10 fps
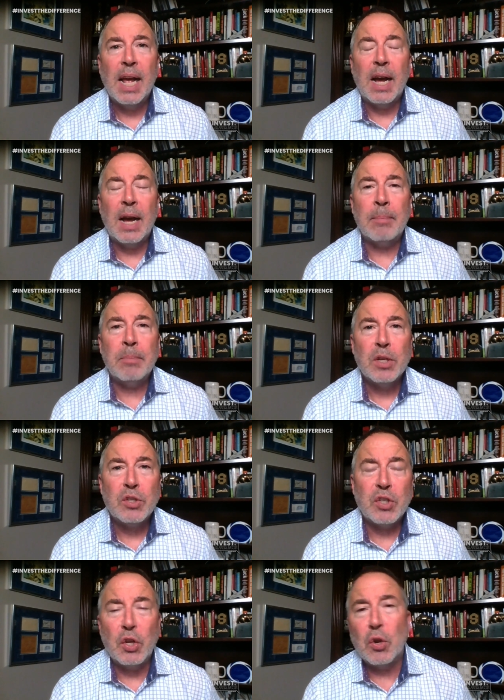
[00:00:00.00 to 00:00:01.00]
Um,
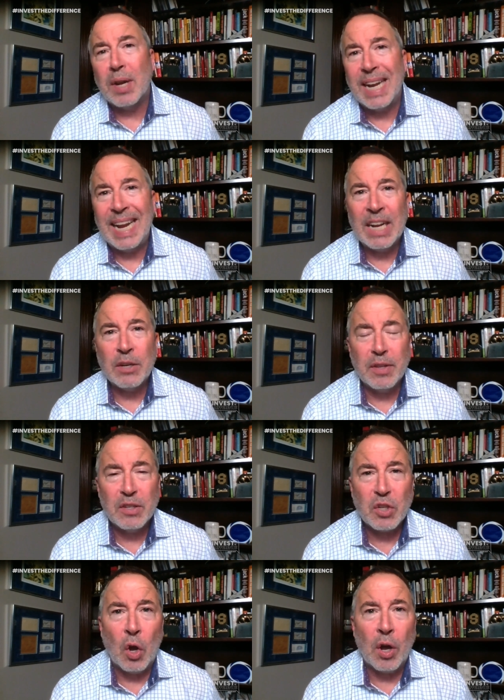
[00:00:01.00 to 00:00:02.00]
so you're going to handle
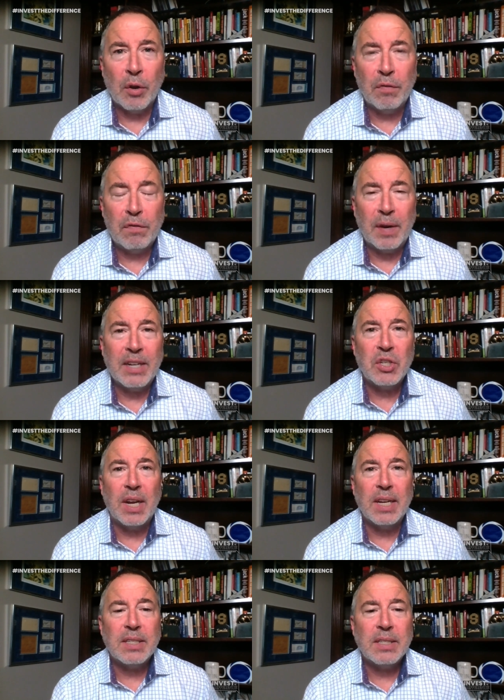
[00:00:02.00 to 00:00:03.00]
this auto
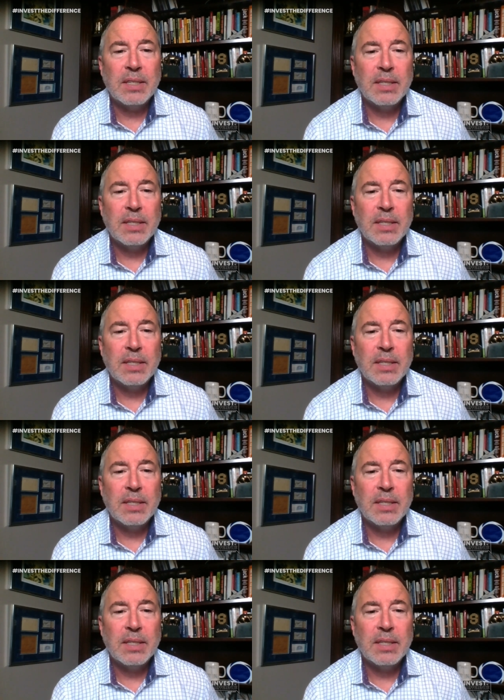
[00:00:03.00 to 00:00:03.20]
franchise.